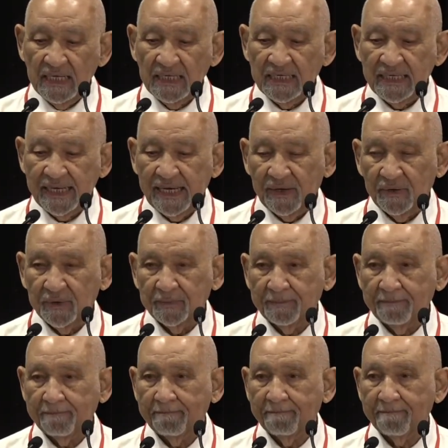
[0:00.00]
Now,
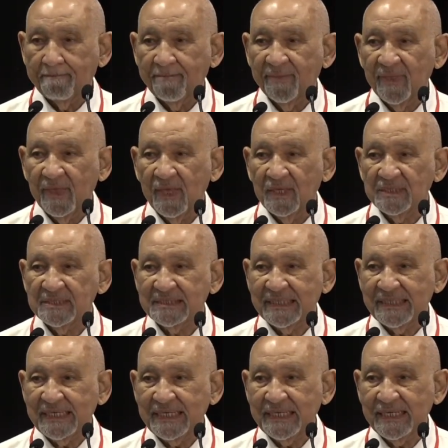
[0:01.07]

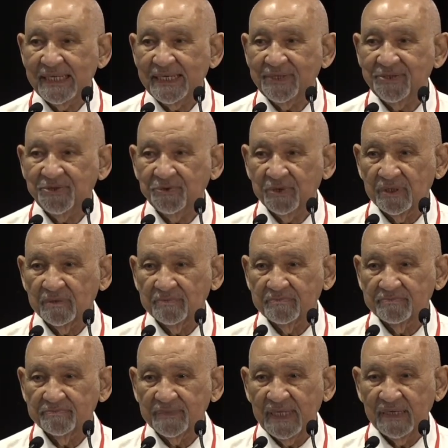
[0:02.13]
studying in Europe,
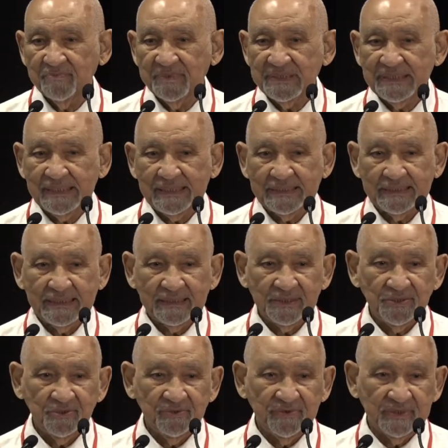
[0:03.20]
and particularly at
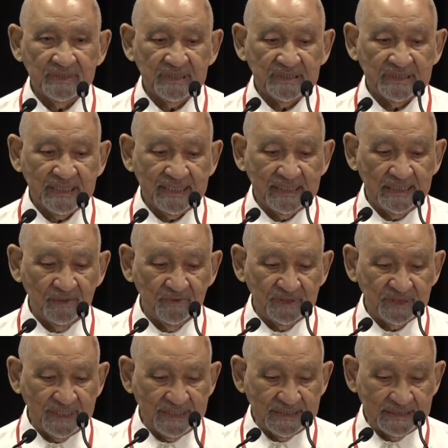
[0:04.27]
the universities at
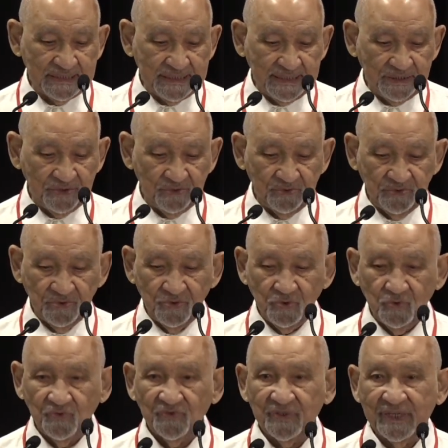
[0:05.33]
which I studied, you
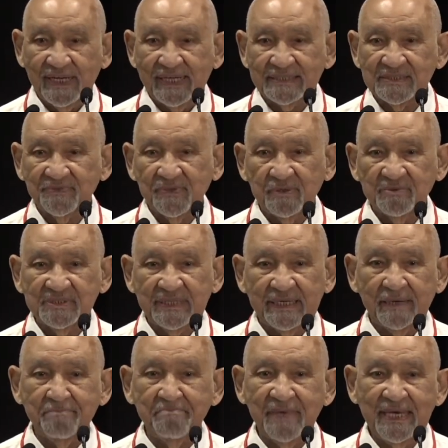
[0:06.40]
do philosophy almost
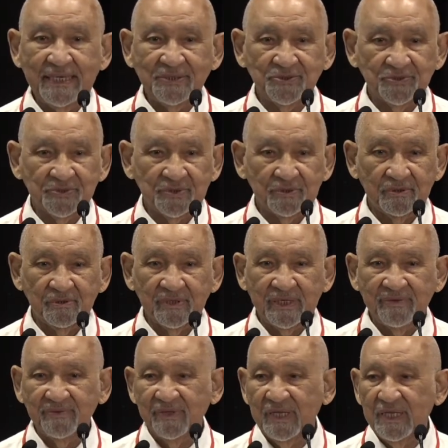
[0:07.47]
like a major. So you
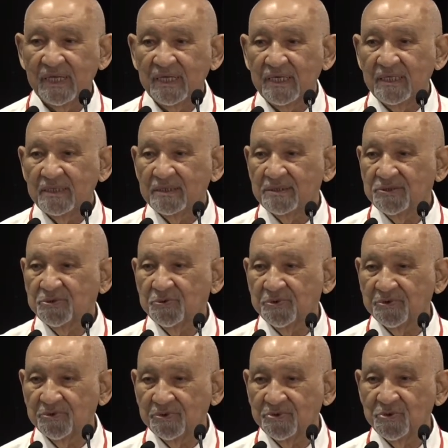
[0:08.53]
have
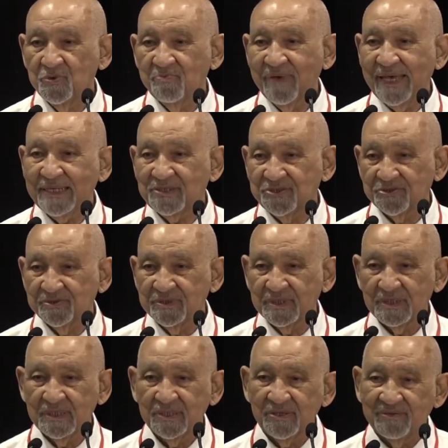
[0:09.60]
two majors,
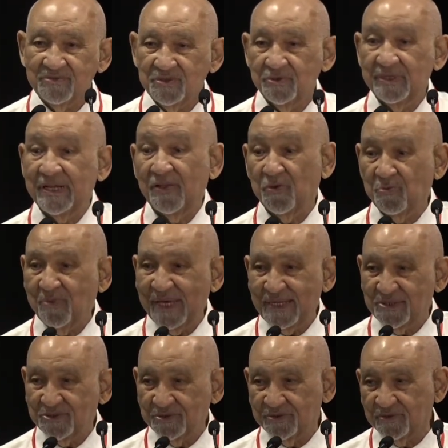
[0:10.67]
and then you have to do another
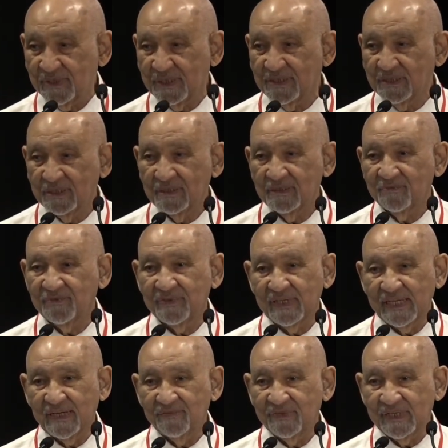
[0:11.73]
major in
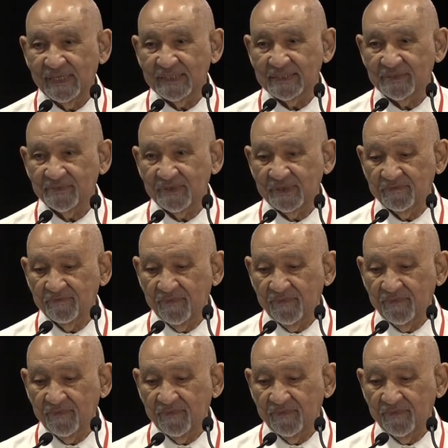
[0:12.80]
philosophy.